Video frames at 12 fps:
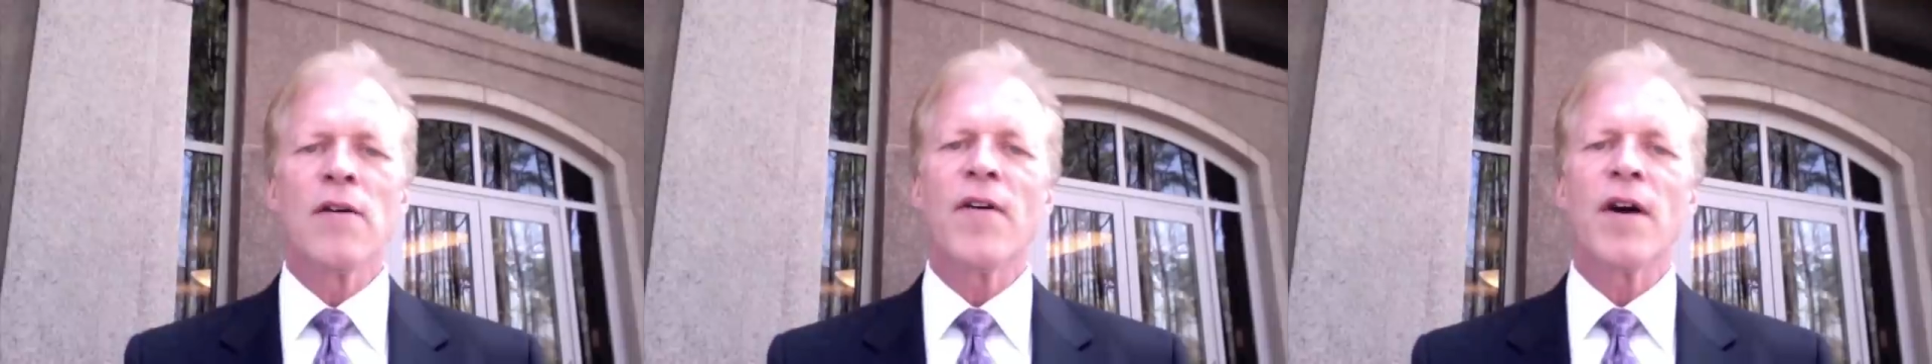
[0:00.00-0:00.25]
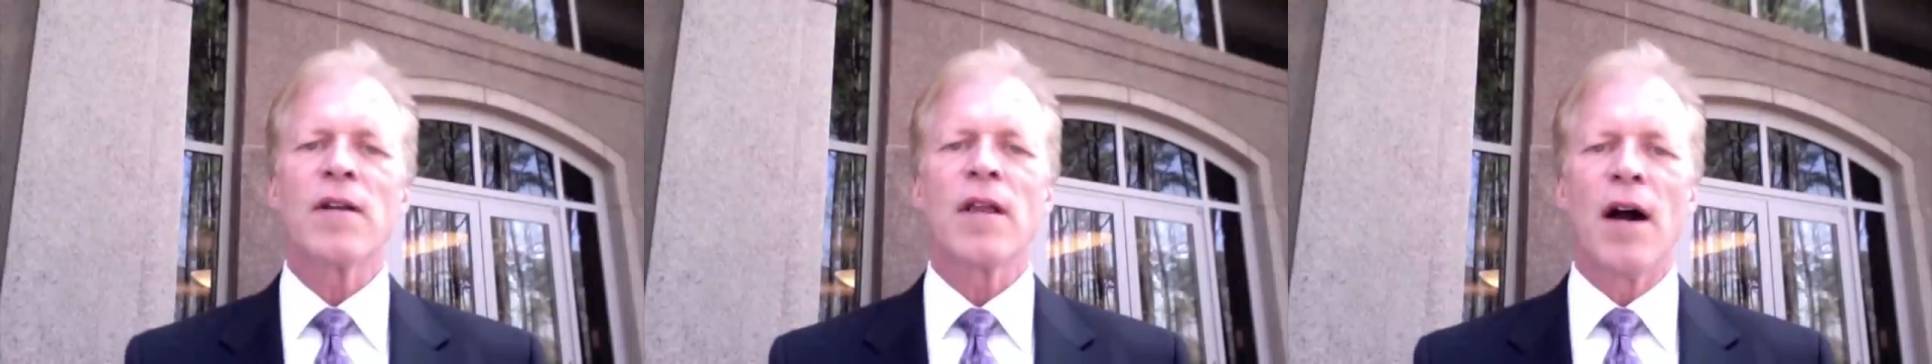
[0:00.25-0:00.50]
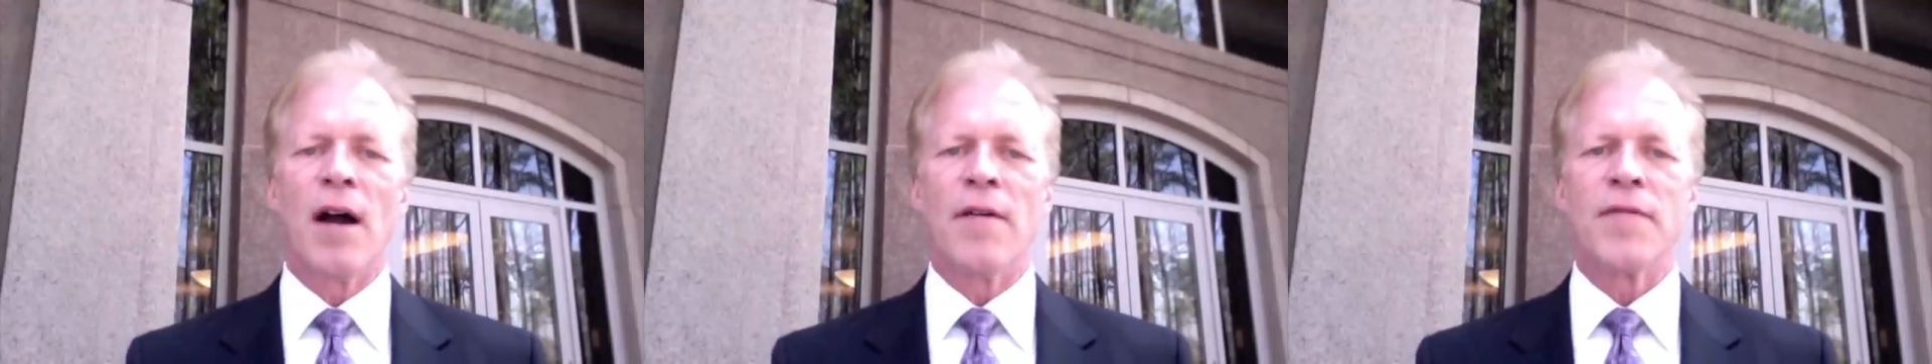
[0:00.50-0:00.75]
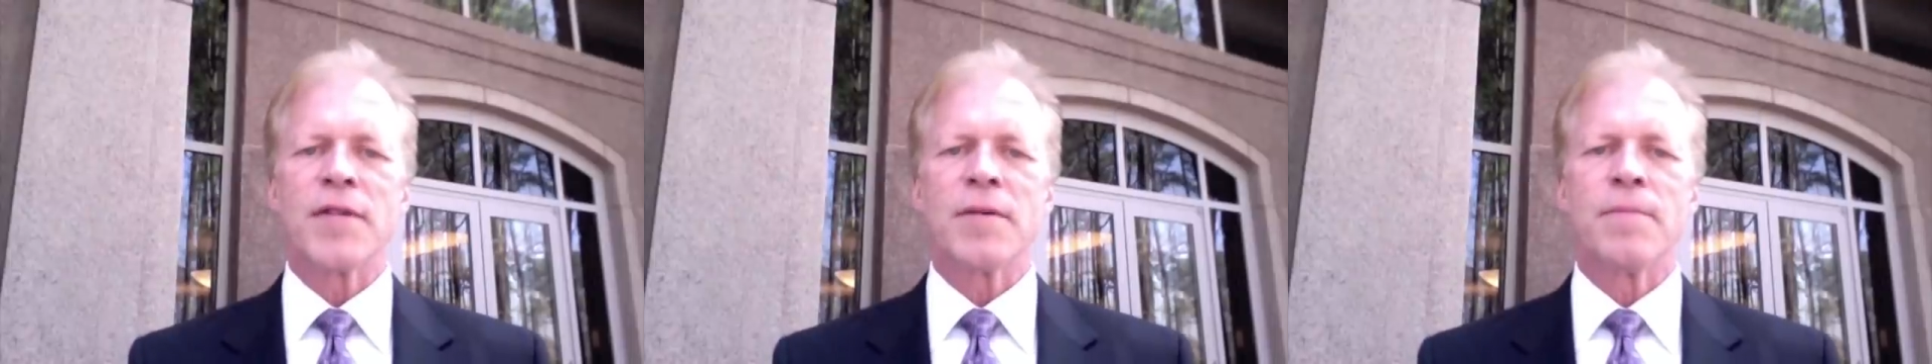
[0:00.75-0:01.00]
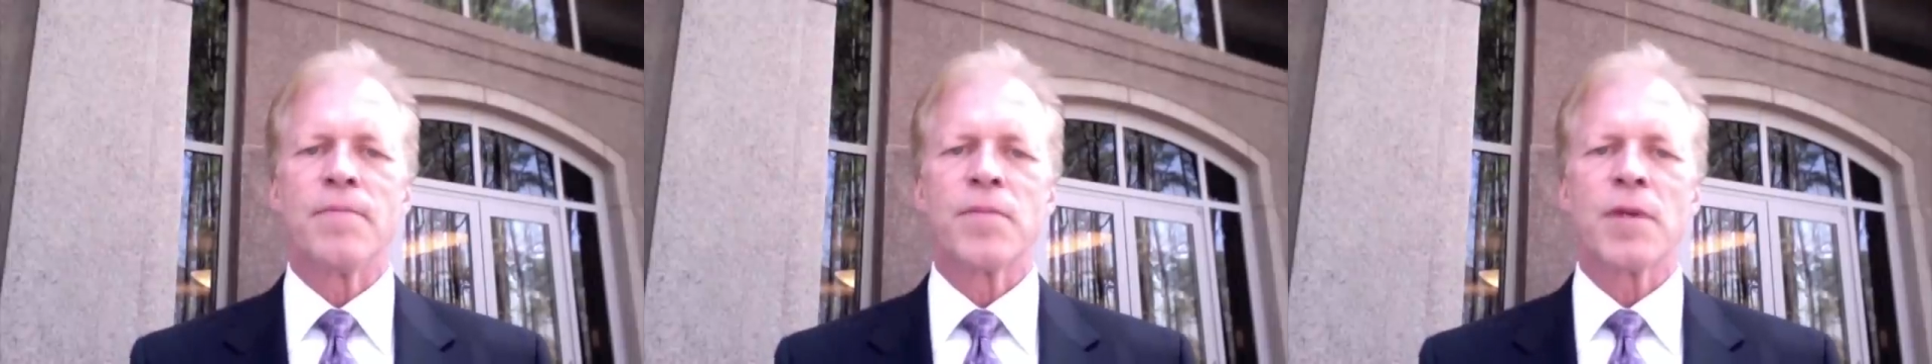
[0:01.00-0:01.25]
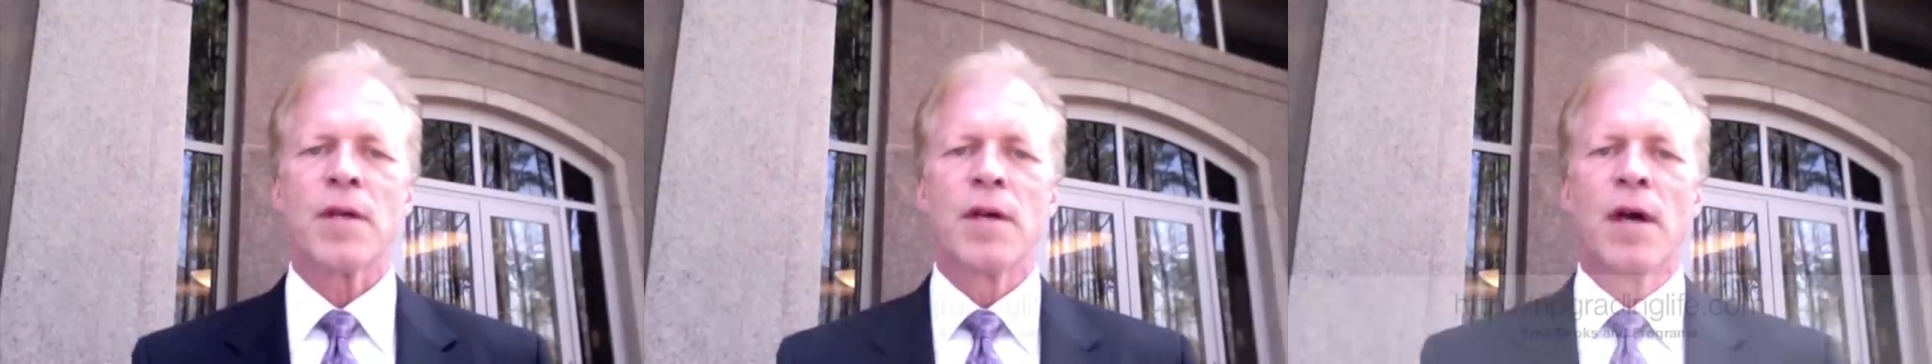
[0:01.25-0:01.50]
of our lives.
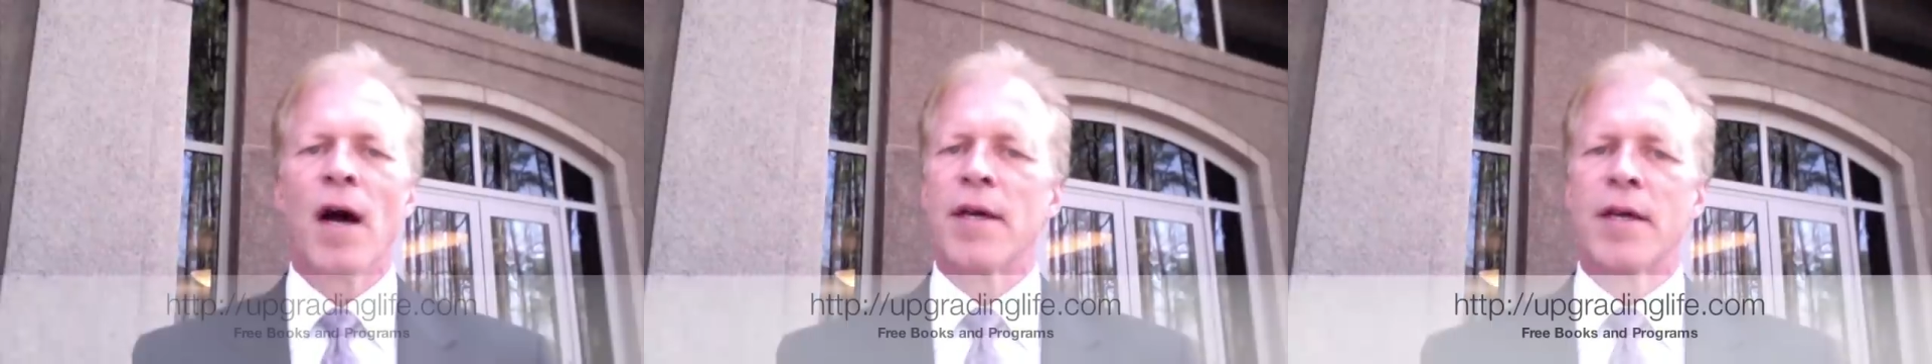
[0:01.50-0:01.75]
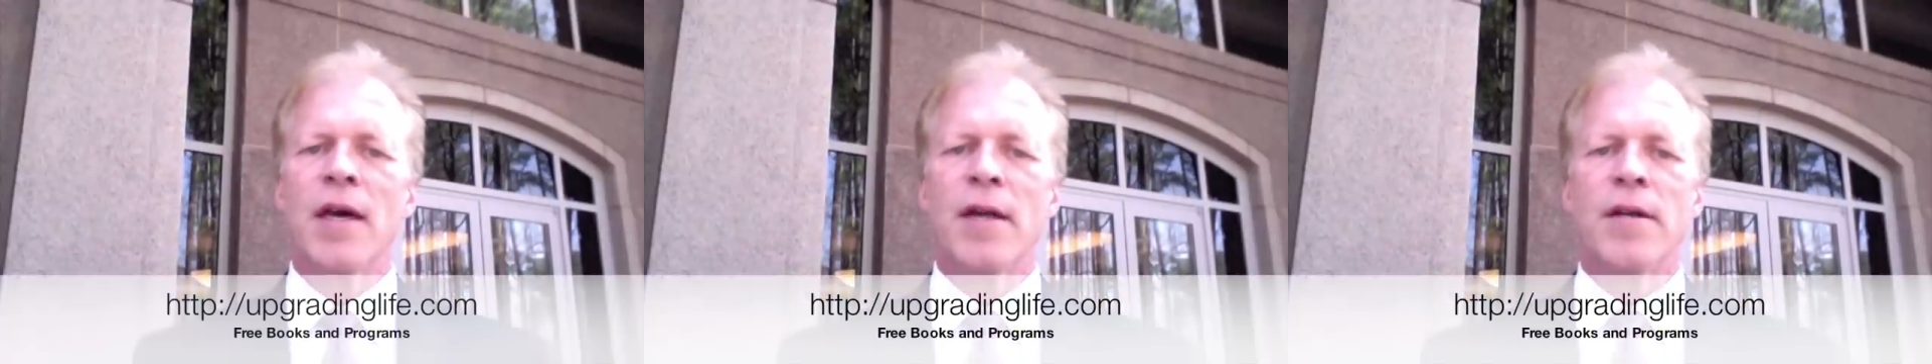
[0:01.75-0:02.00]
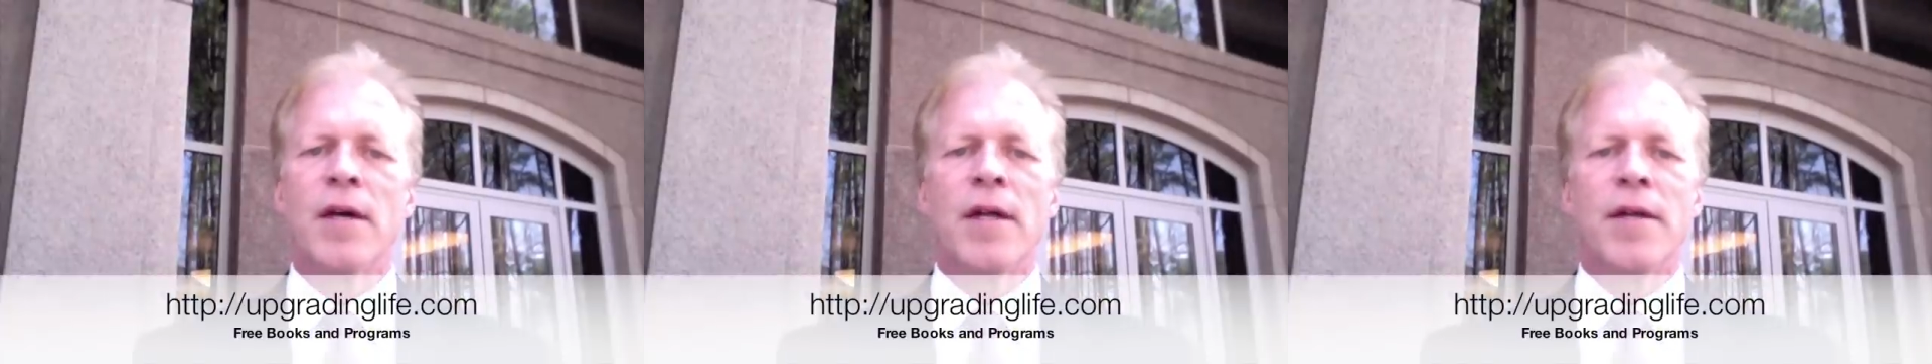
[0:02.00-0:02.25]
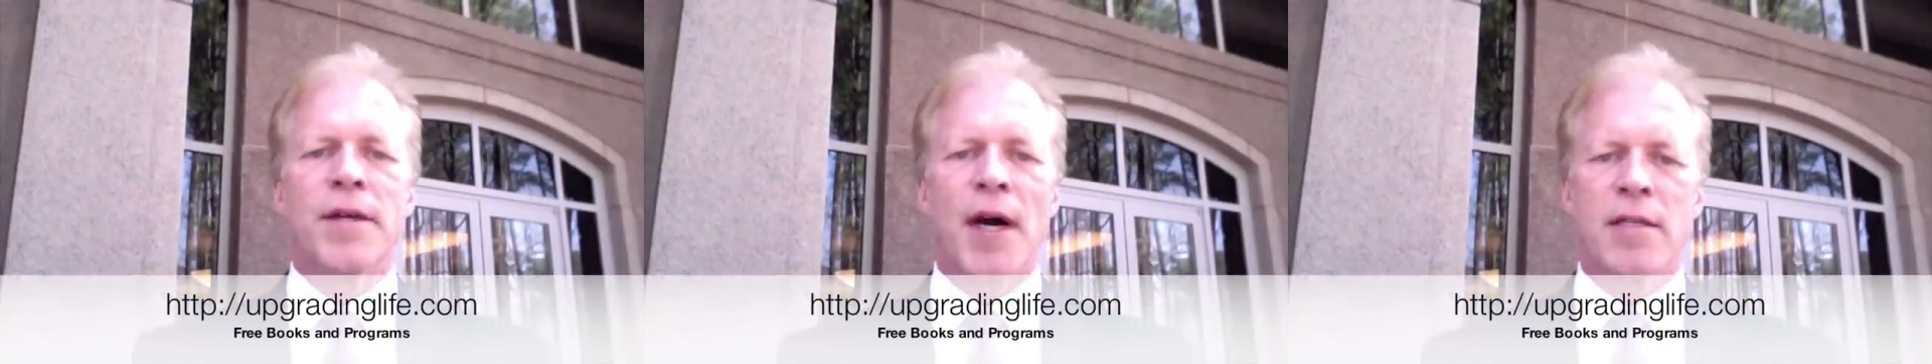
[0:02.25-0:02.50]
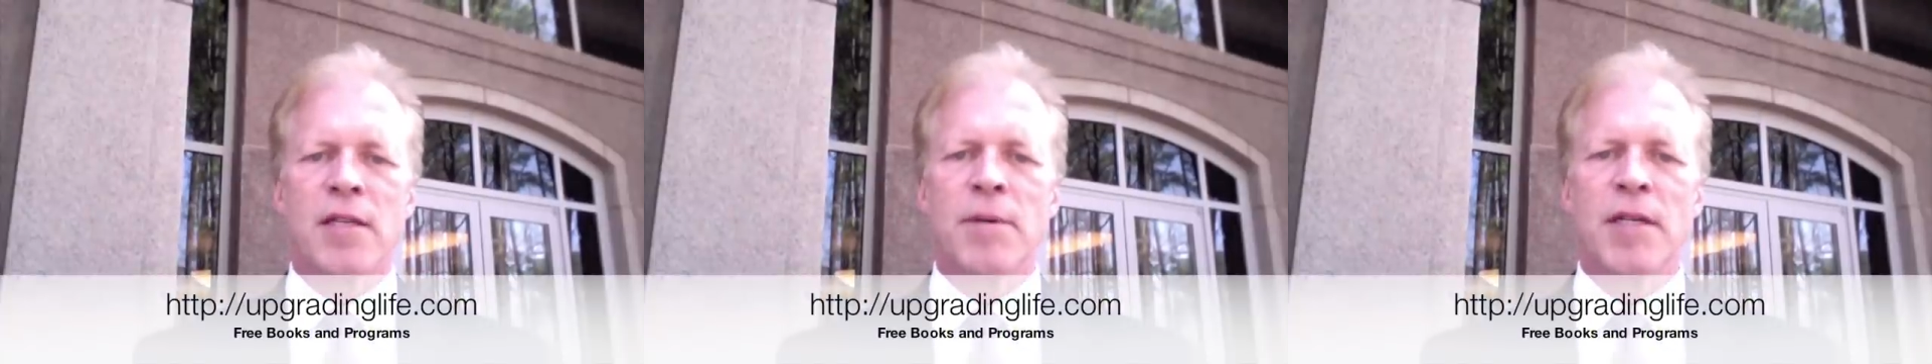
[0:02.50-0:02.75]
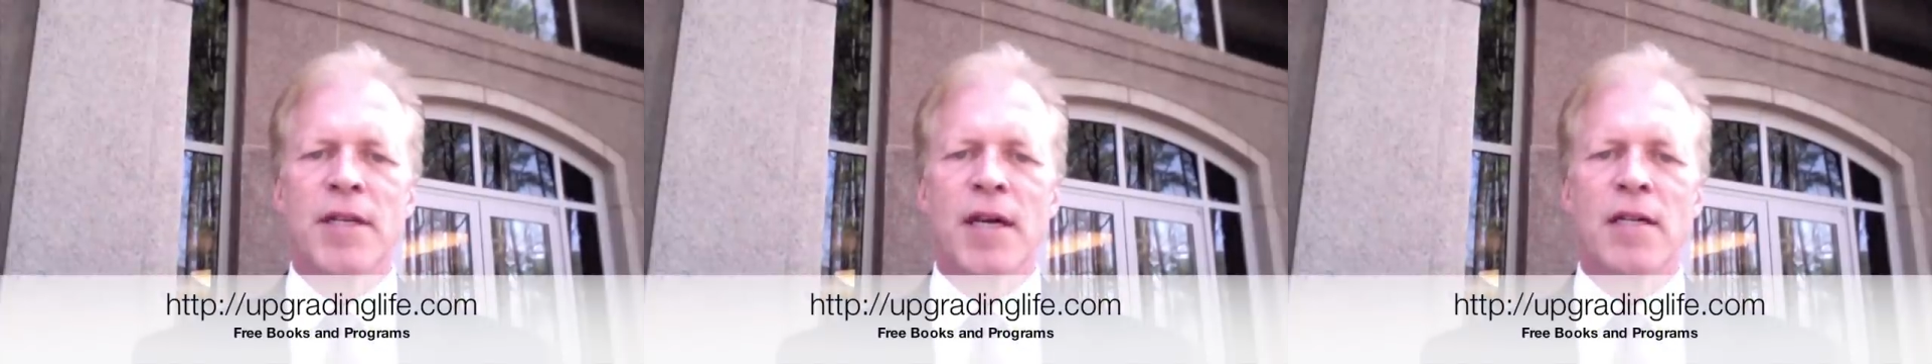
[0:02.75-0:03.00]
Again, not to be
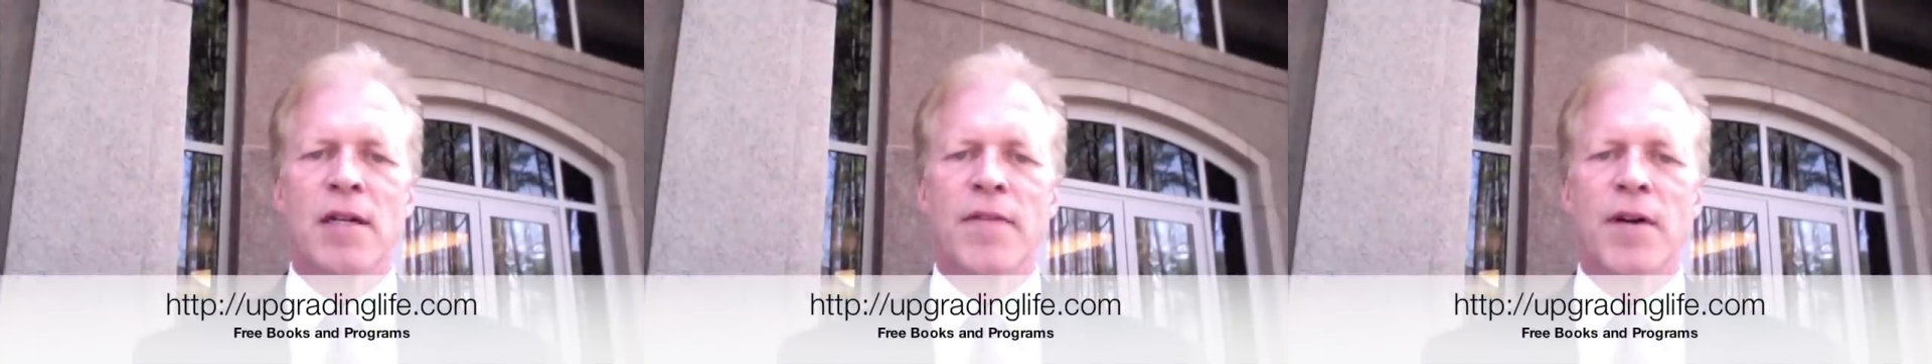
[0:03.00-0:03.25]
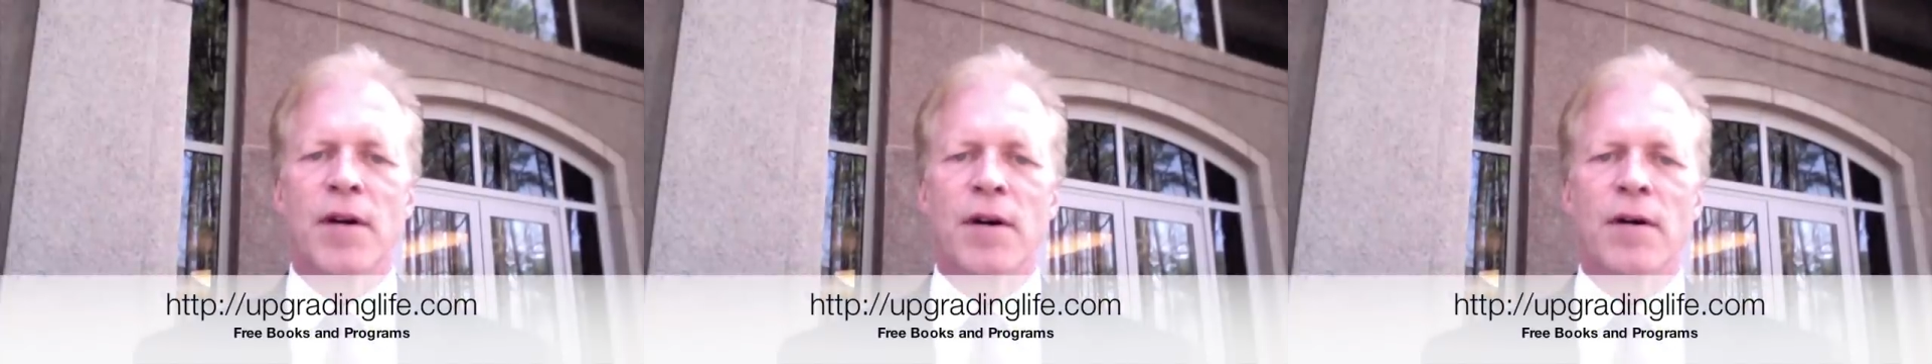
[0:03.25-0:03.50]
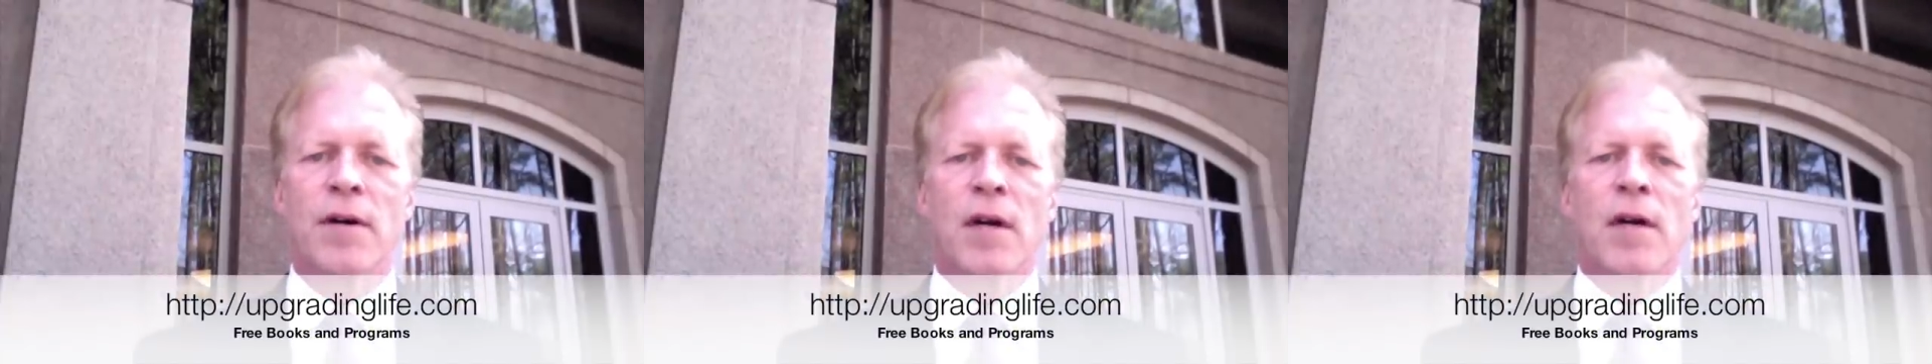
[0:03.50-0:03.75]
negative here,